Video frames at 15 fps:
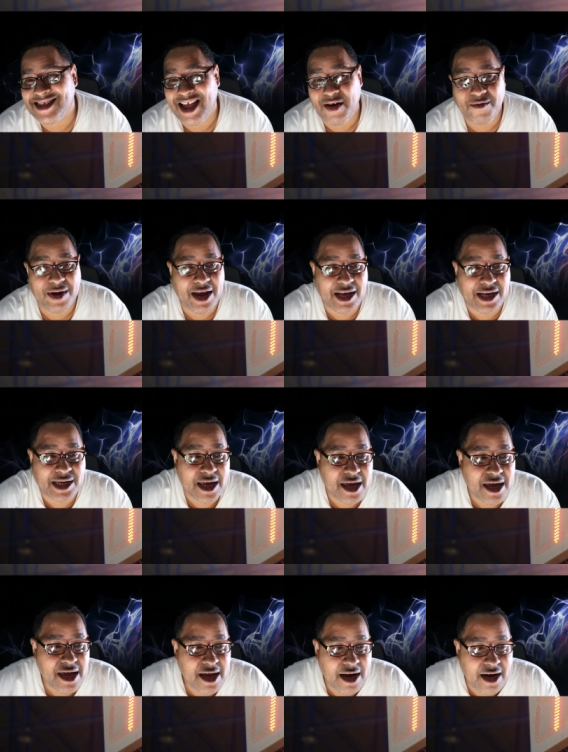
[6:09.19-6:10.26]
Now is
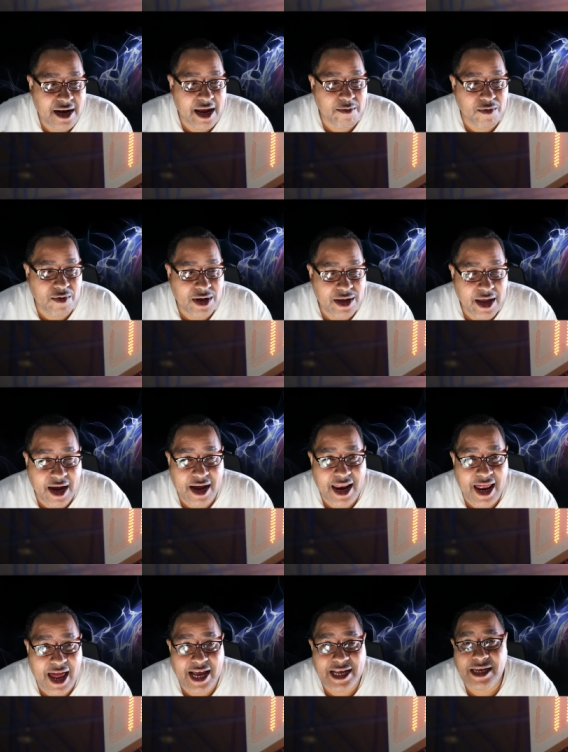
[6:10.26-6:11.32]
Nic will Nic
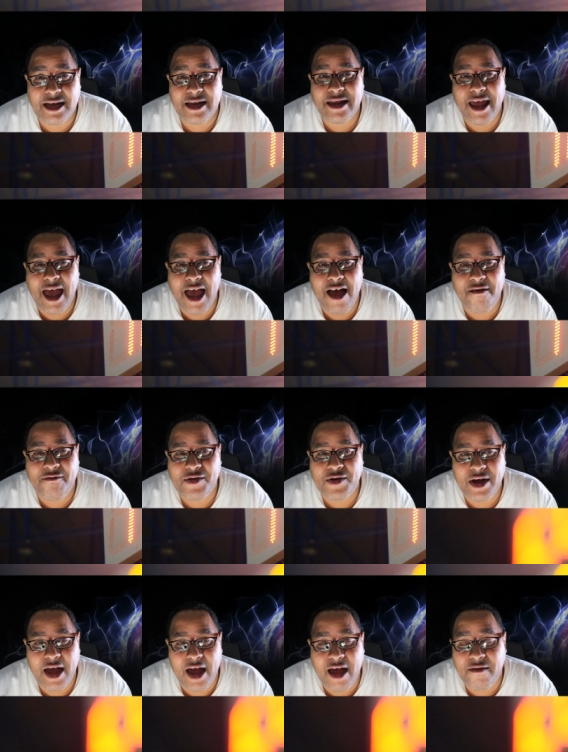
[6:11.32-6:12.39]
Claxton
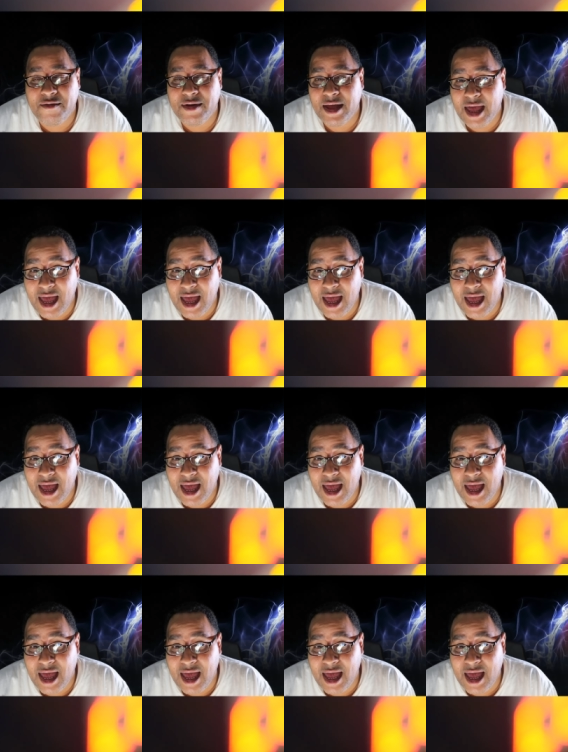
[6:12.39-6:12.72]
ever, ever,